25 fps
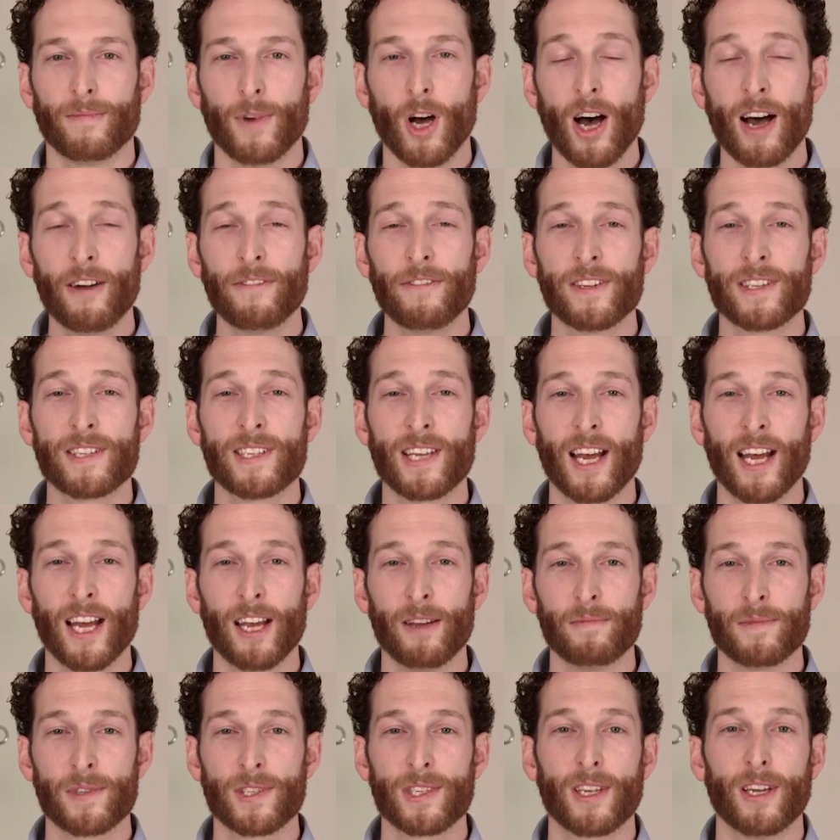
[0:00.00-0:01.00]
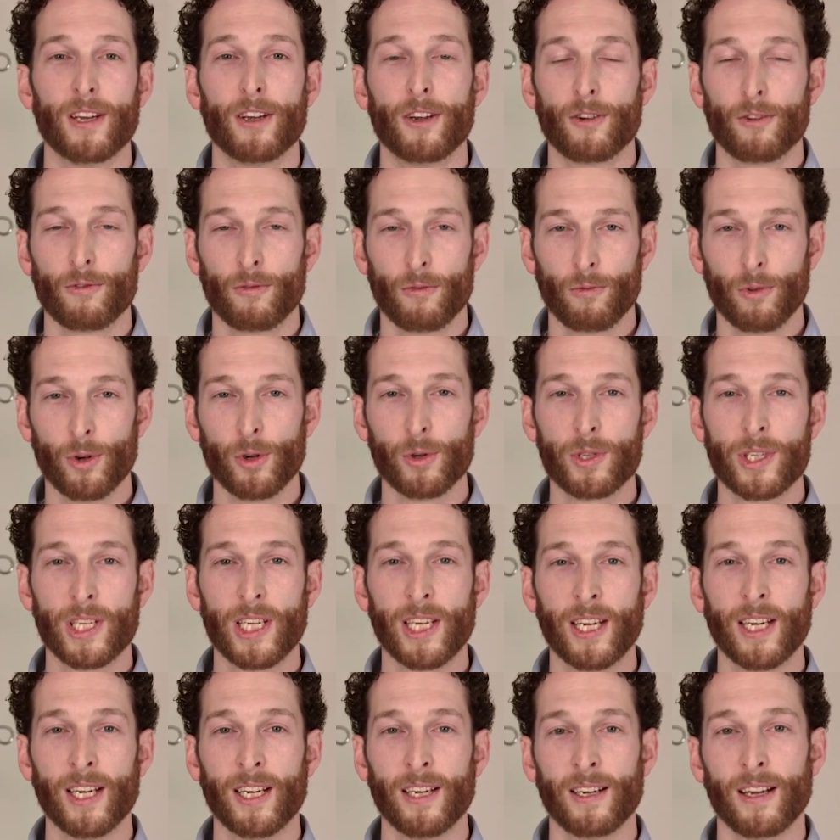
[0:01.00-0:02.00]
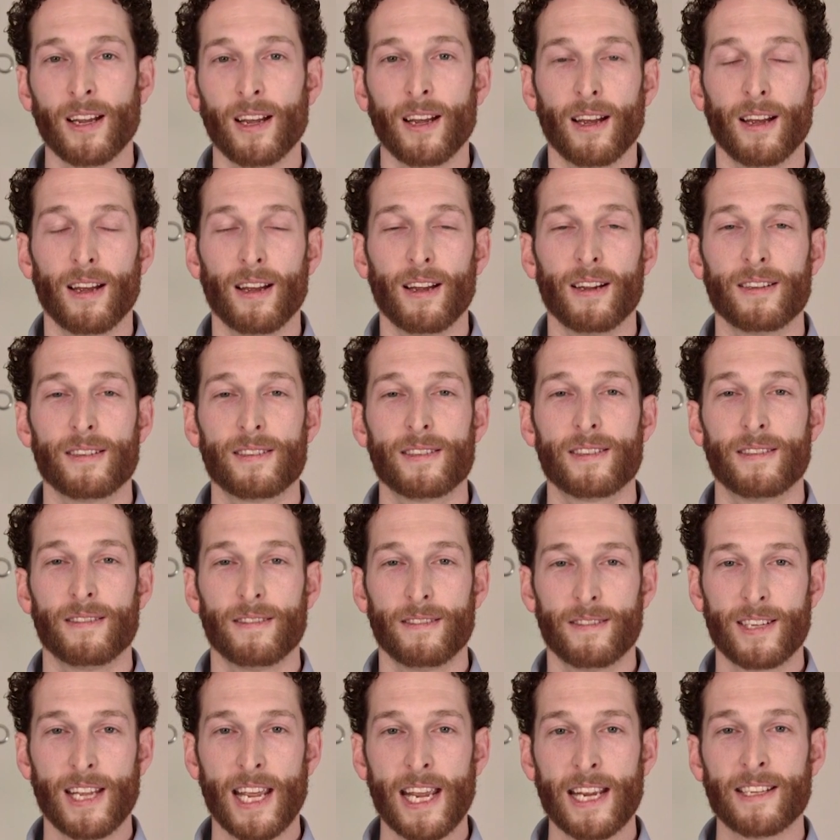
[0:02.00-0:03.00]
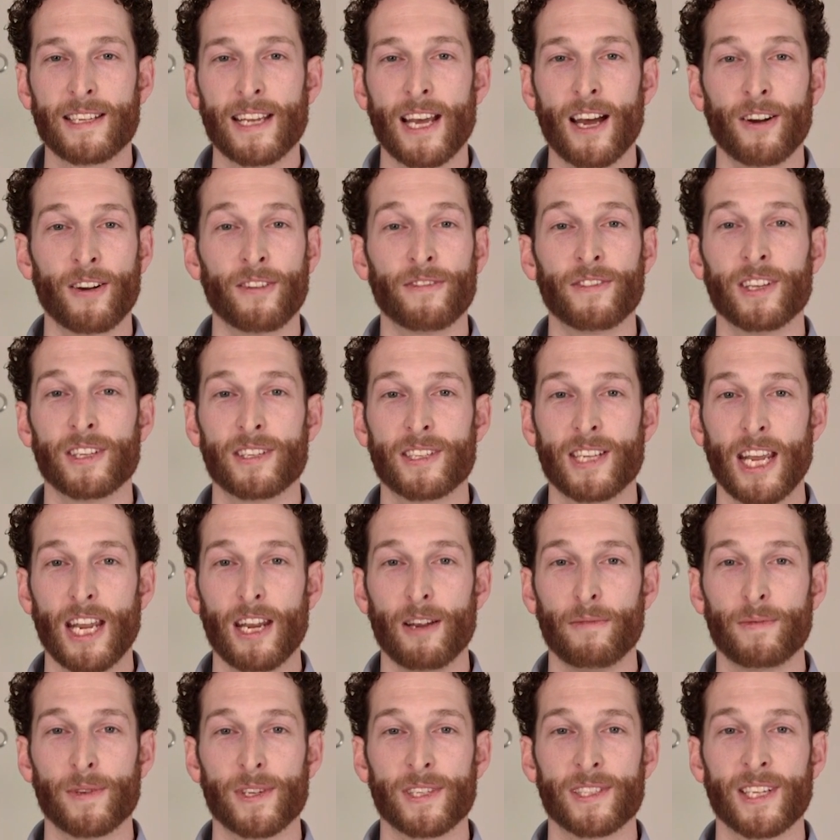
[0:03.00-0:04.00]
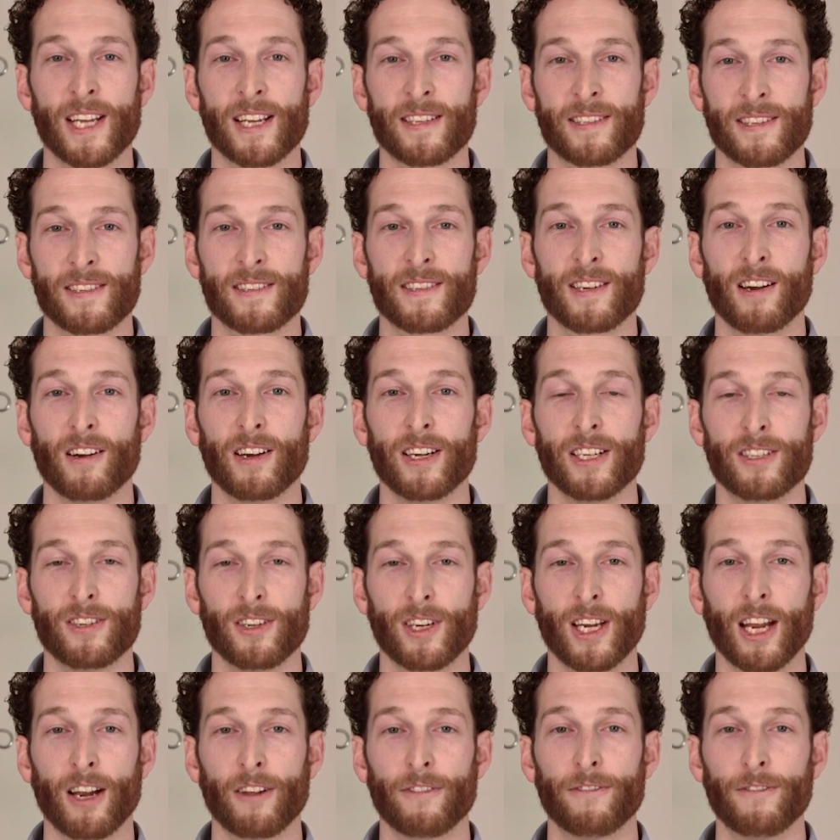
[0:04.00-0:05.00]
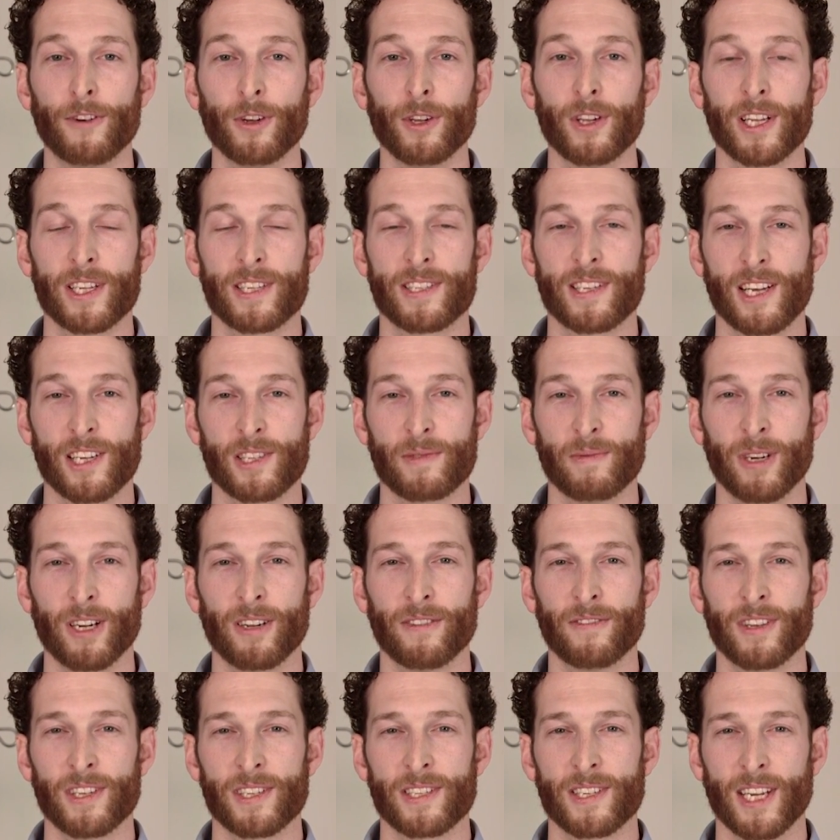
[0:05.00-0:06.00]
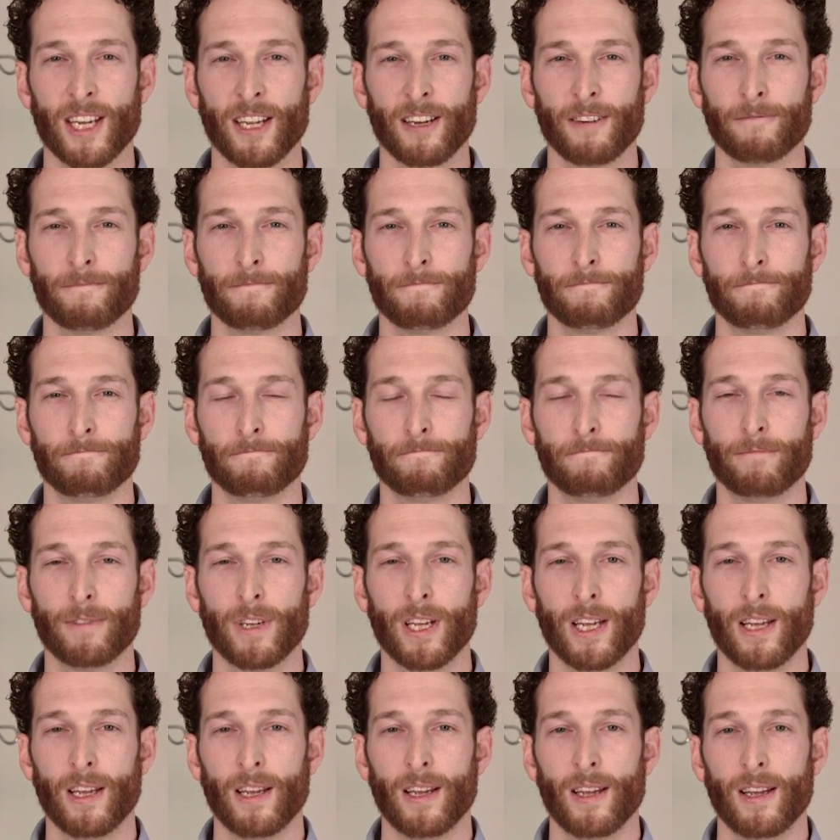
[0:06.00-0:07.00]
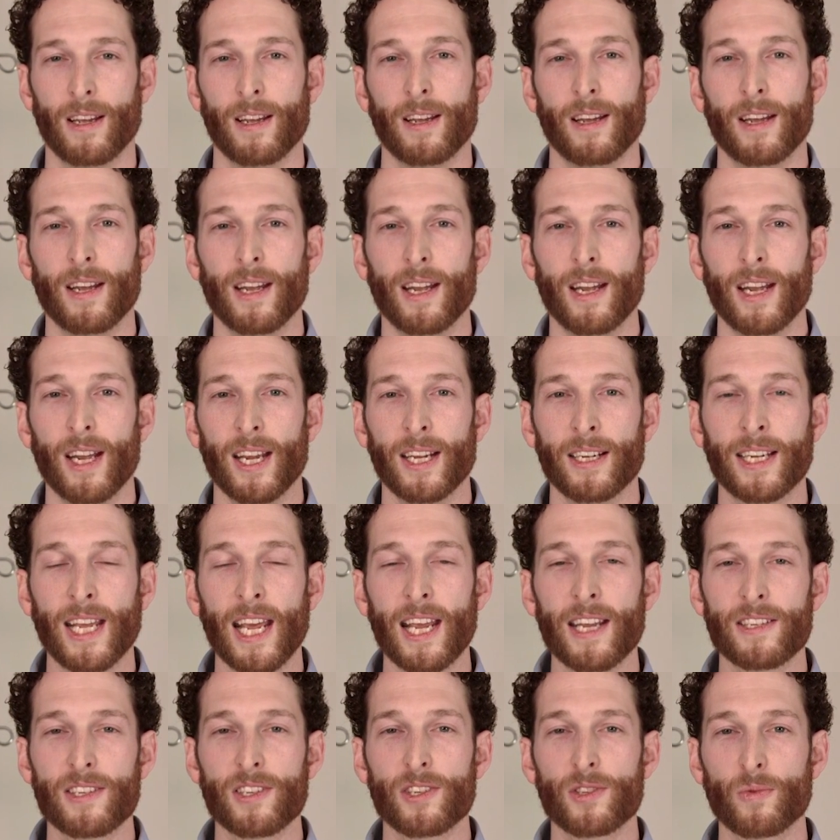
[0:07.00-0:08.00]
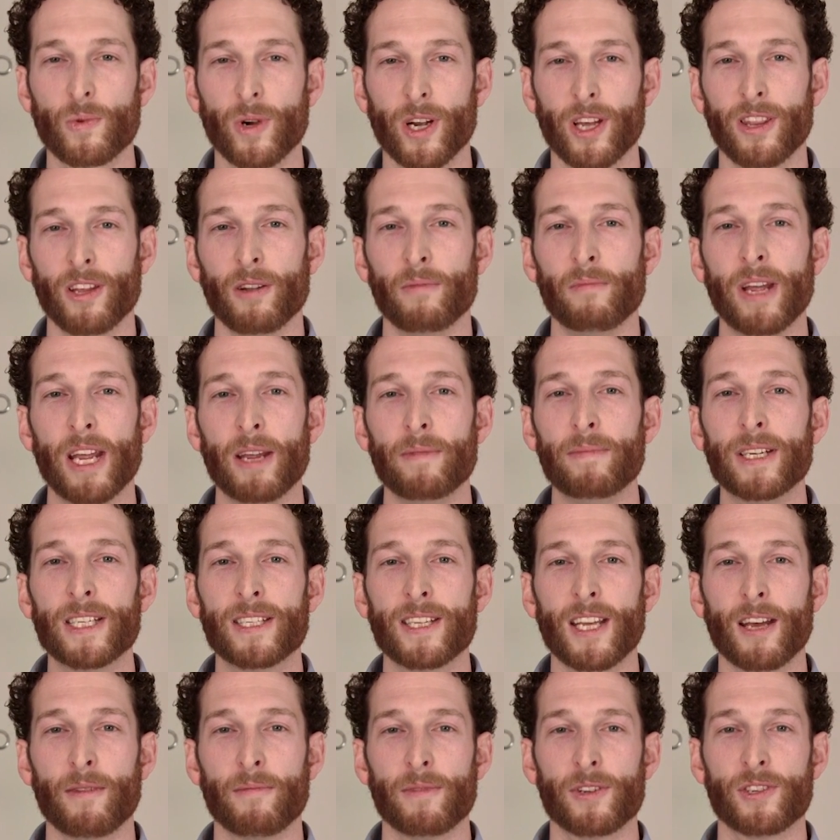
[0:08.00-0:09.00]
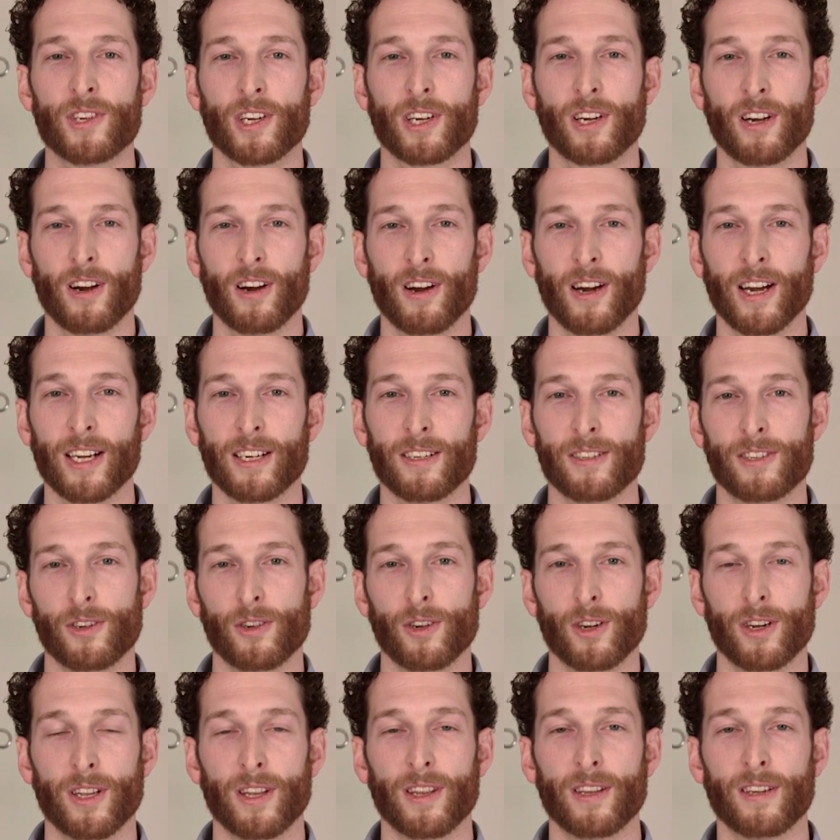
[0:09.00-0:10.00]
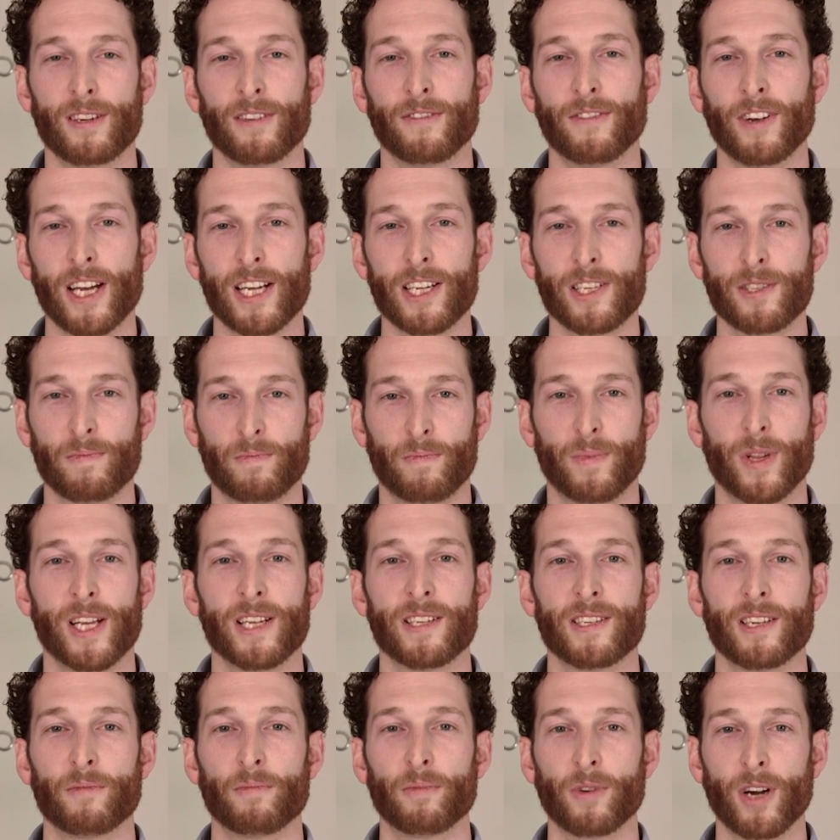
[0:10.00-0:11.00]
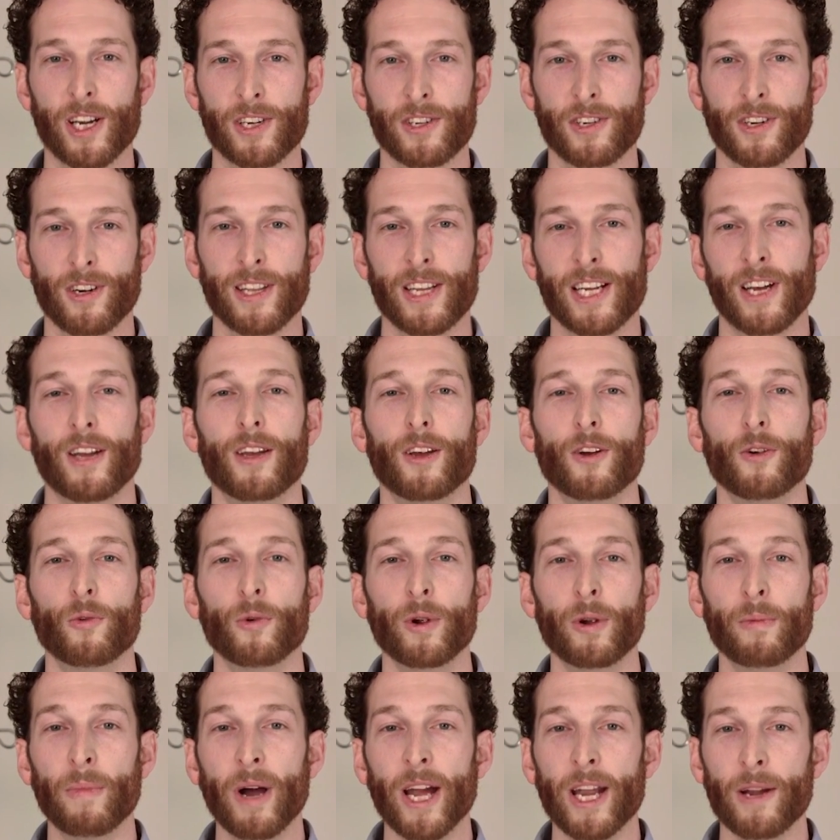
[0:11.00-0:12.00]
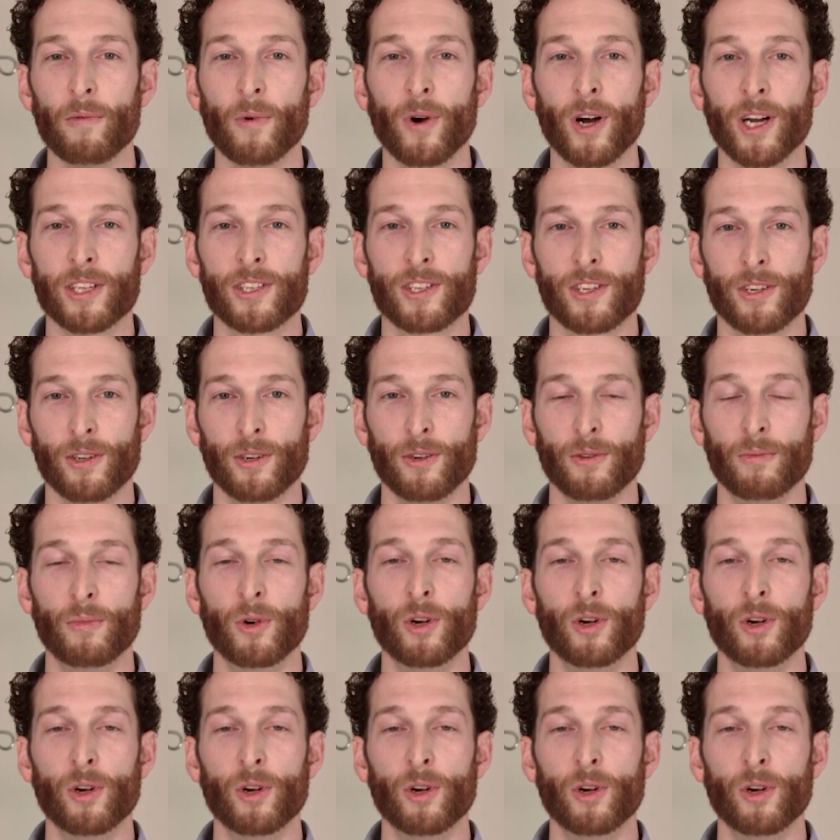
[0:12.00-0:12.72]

Oftentimes, routine takedown of the tape is necessary to get a full assessment of the skin. In cases where there may be damage occurring due to the device placing pressure, we might want to